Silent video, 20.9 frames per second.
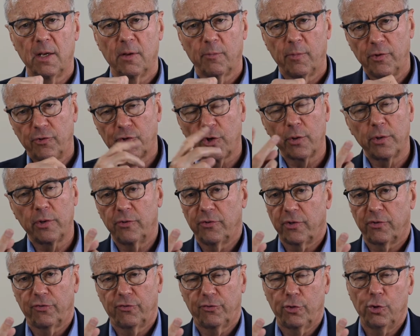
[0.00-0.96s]
We show you
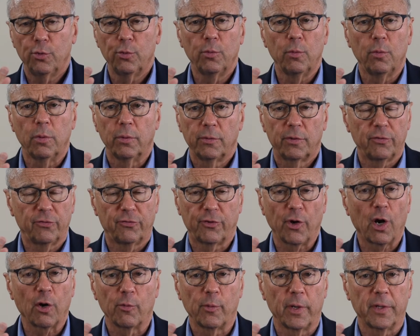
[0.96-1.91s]
just two to
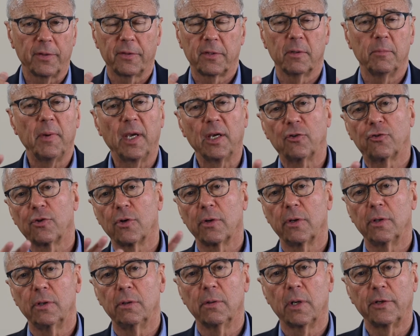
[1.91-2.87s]
start with to make sure
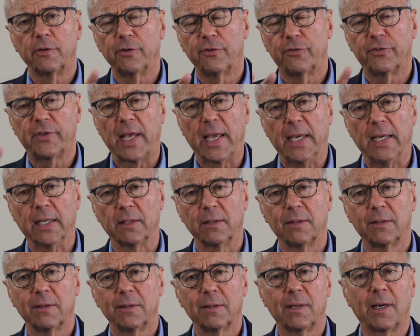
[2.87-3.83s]
you understand
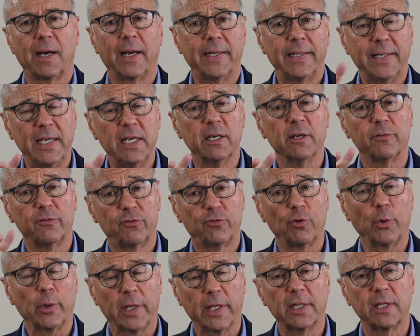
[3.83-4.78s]
the idea of
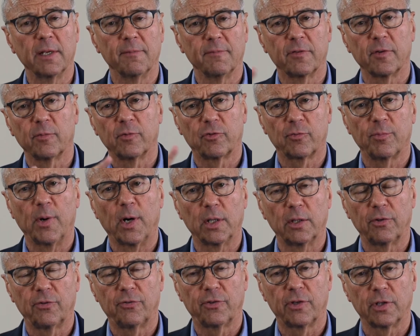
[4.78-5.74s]
sorting them from
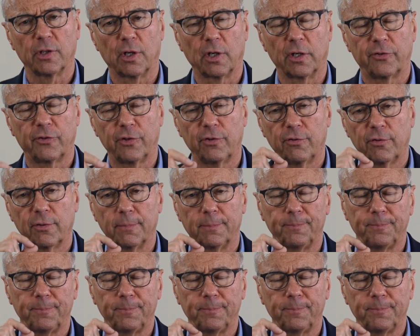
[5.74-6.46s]
smallest to largest.